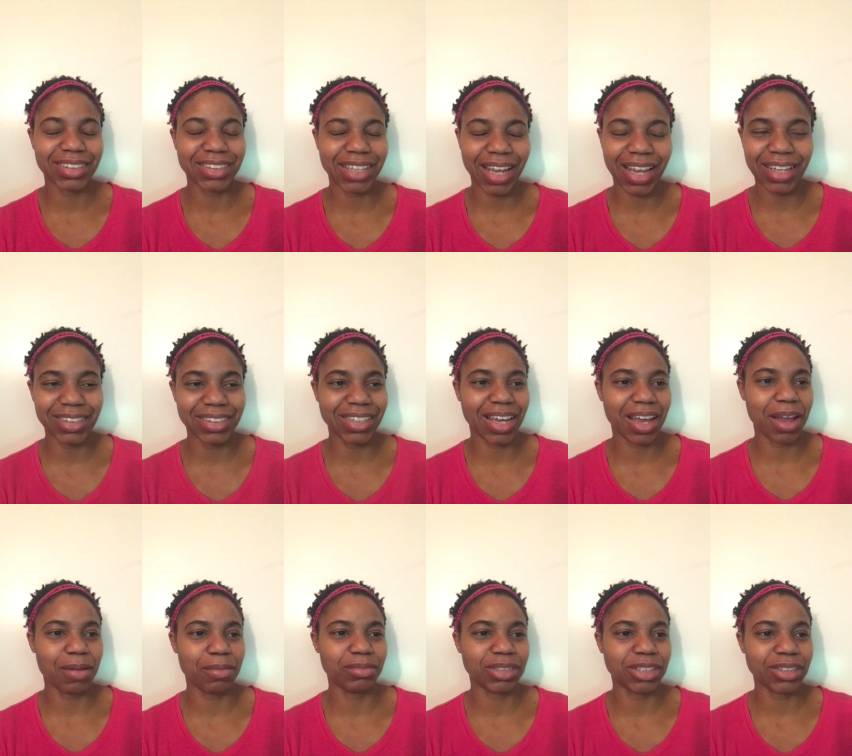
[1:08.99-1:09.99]
10
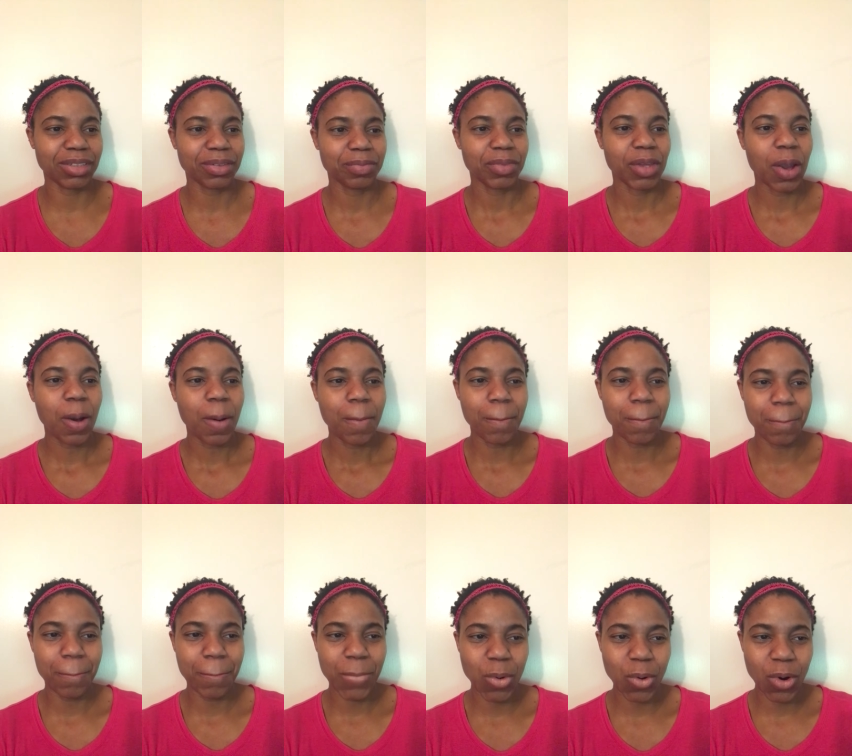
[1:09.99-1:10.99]
times
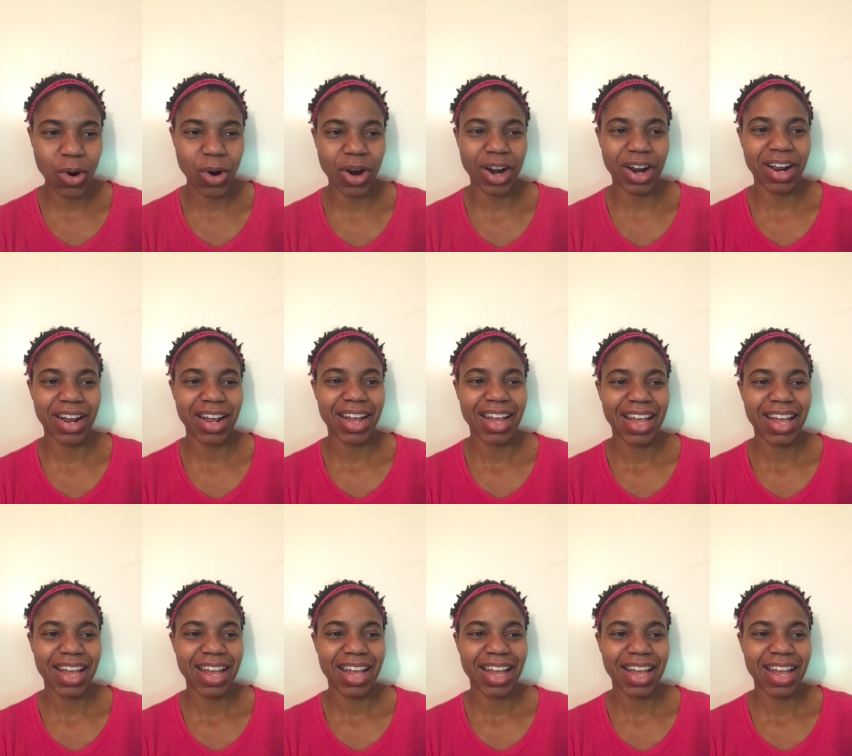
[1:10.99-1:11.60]
more